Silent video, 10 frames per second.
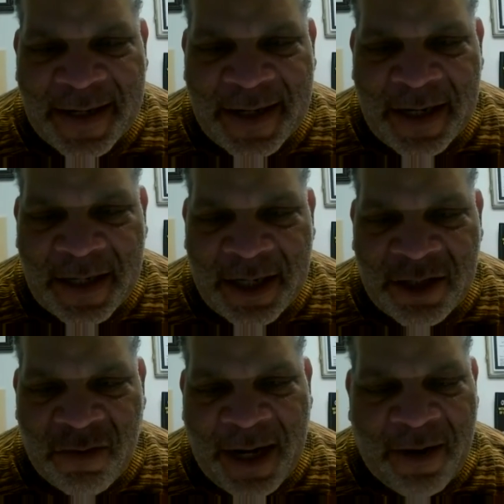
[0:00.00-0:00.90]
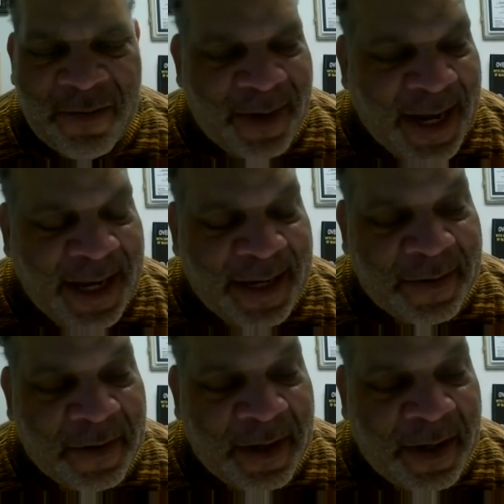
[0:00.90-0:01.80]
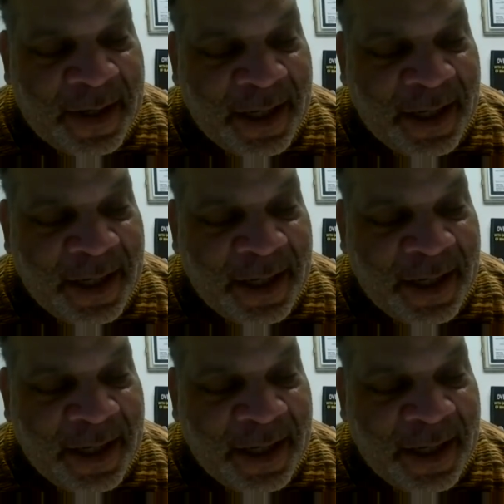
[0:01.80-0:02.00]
Did, oh, yeah. did you help like uh,